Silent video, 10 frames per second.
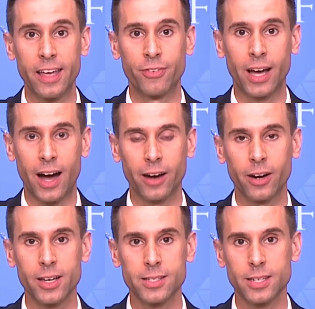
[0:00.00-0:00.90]
if
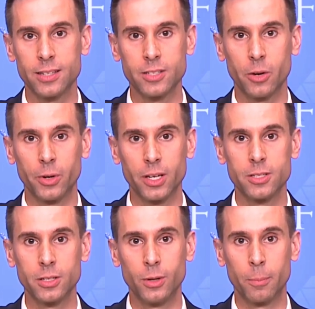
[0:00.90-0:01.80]
Congress is
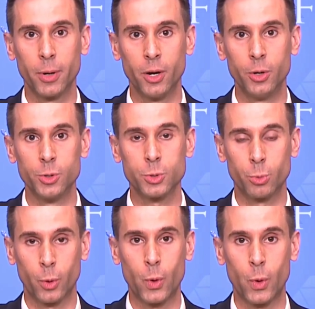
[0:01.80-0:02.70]
going to
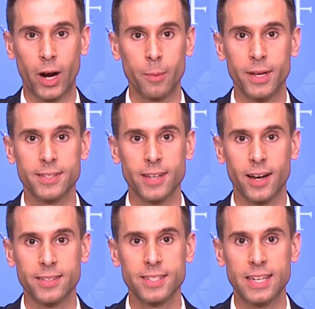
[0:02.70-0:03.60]
impose requirements
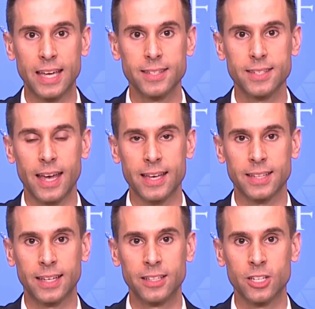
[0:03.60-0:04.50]
on states
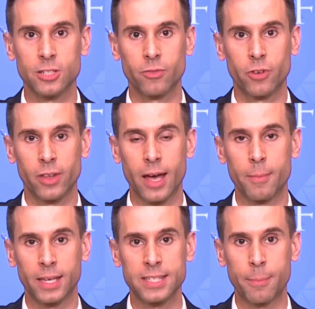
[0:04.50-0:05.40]
as a condition for
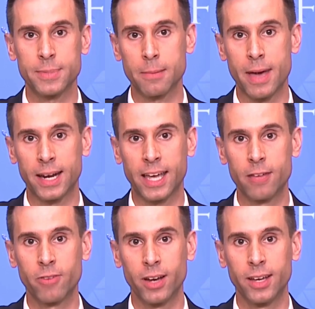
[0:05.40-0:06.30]
them accepting
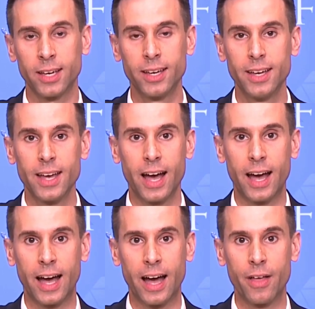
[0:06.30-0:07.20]
Medicaid funding,
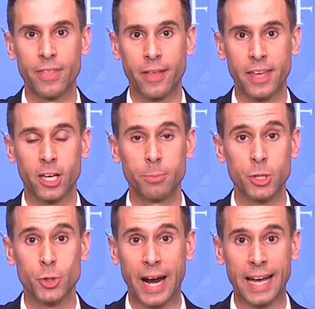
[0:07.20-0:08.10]
that they could
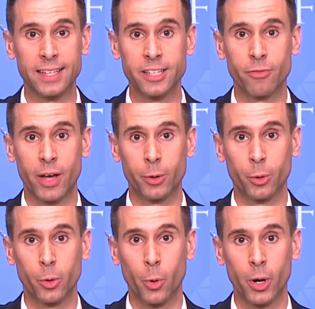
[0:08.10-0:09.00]
be dragged into
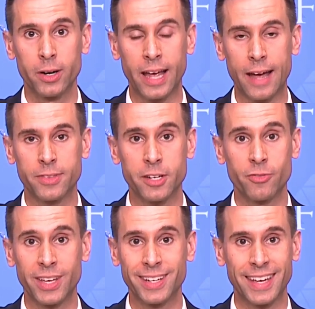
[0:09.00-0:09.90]
federal court and have to
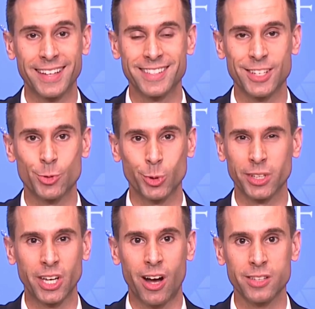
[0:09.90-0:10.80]
defend against these
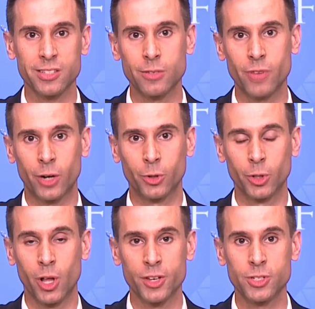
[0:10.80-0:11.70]
really costly
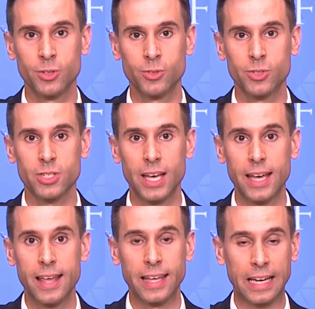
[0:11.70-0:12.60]
federal lawsuits,
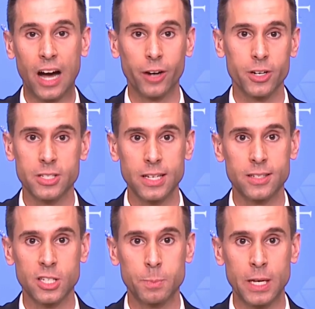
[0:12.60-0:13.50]
that Congress needs
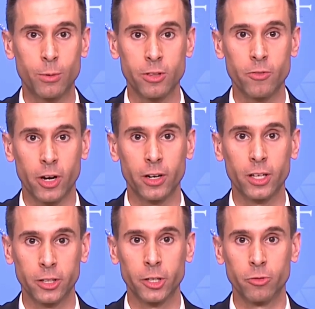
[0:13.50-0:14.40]
to speak with a very
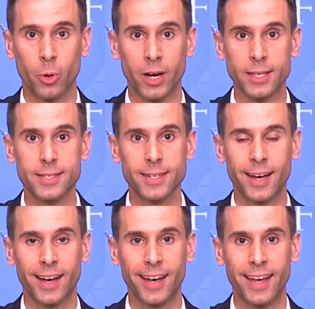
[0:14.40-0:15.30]
clear voice.
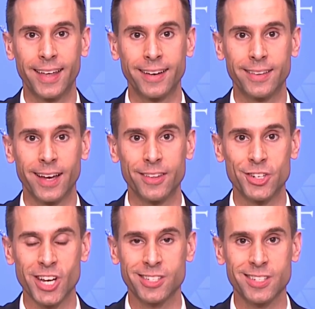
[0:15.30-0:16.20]
And the
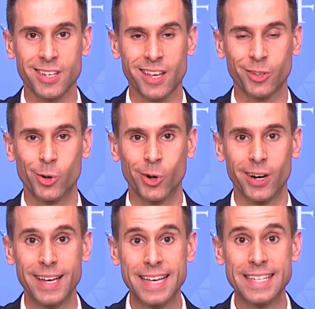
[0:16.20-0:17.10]
justices on the
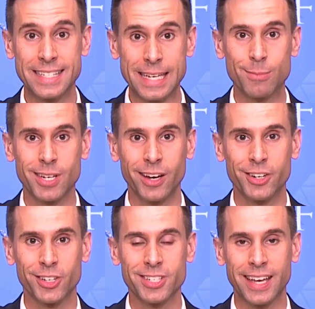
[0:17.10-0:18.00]
court seem to
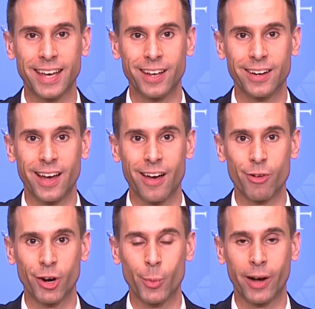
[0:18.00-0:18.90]
understand
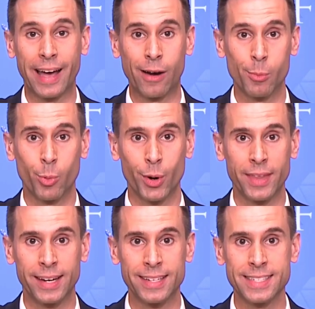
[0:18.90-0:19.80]
very well how
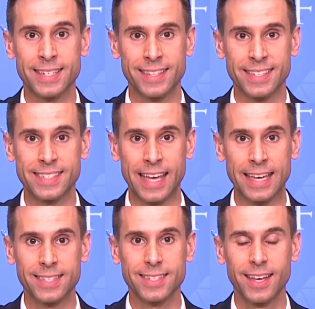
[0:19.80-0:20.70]
important that is to the
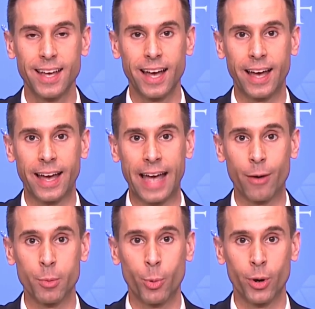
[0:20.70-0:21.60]
states, how
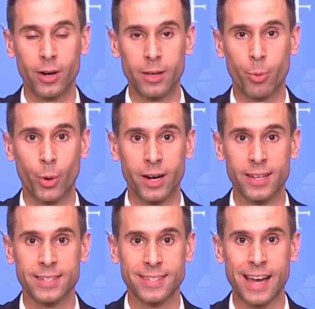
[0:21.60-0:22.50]
important it
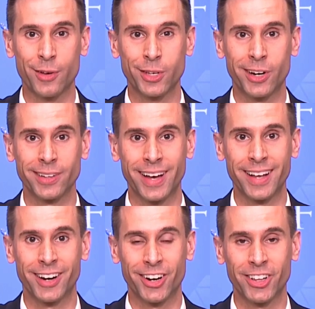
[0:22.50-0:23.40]
is to South
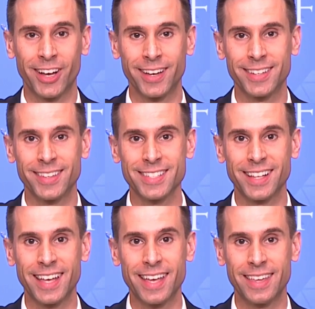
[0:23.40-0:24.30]
Carolina, our client
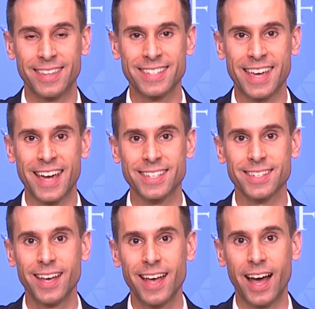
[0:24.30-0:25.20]
in this
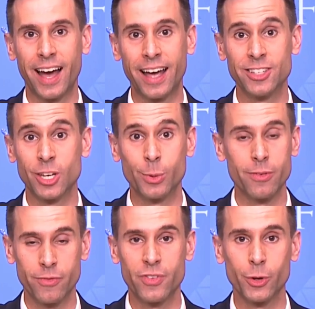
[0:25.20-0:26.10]
case. And so
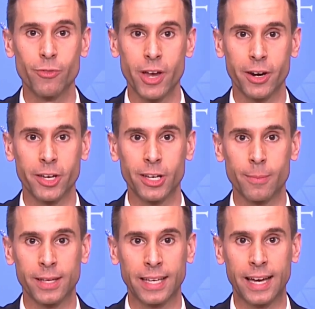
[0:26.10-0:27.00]
we feel very good
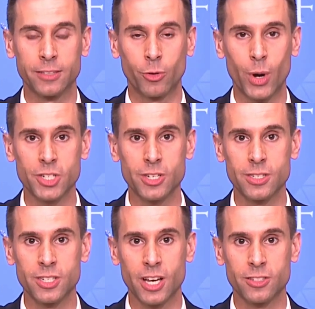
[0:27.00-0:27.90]
about the kinds of
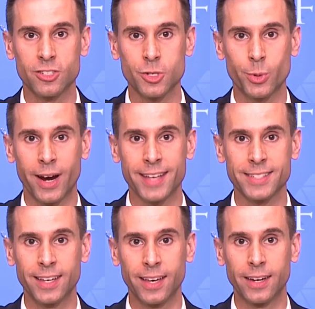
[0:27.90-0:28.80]
questions the justices were
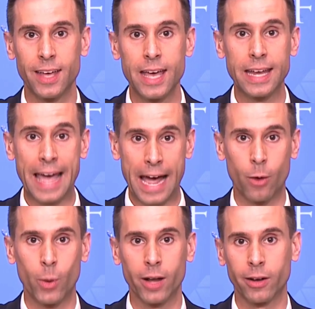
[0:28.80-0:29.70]
asking and
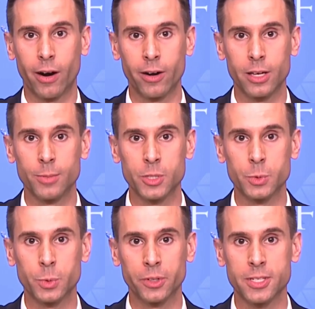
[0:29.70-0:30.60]
how well our
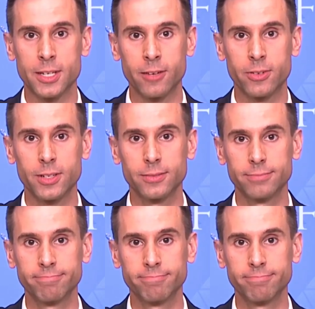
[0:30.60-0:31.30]
arguments were received.